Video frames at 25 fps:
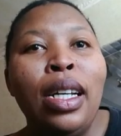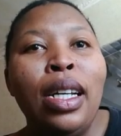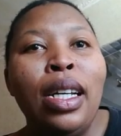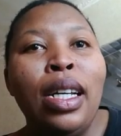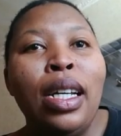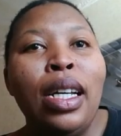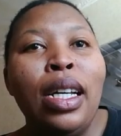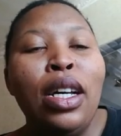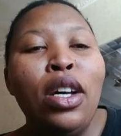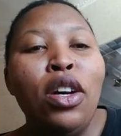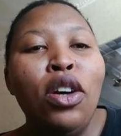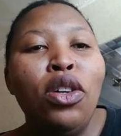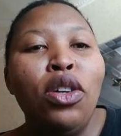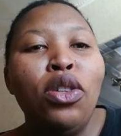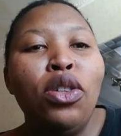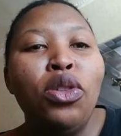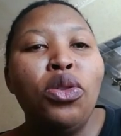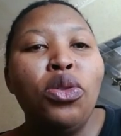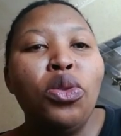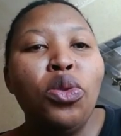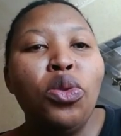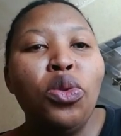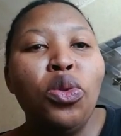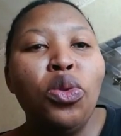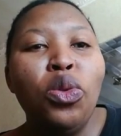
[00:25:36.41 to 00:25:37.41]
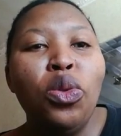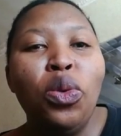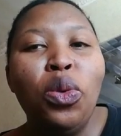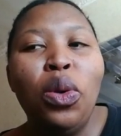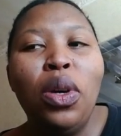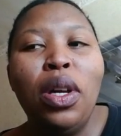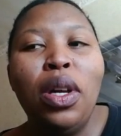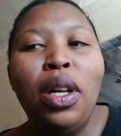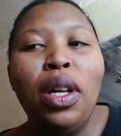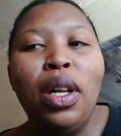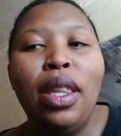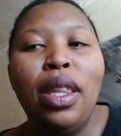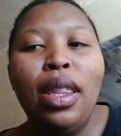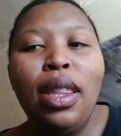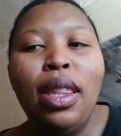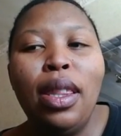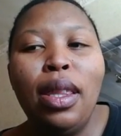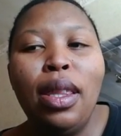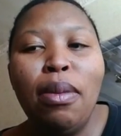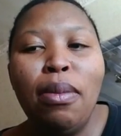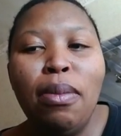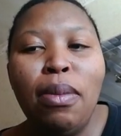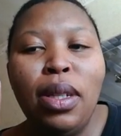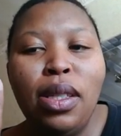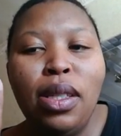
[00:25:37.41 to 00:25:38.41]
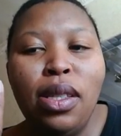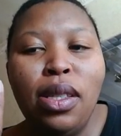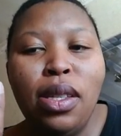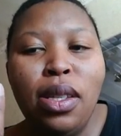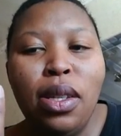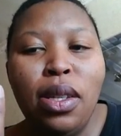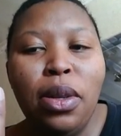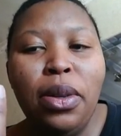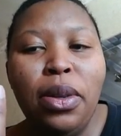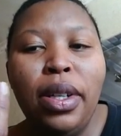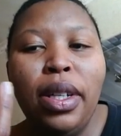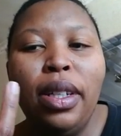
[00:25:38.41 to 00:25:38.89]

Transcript: sew the material,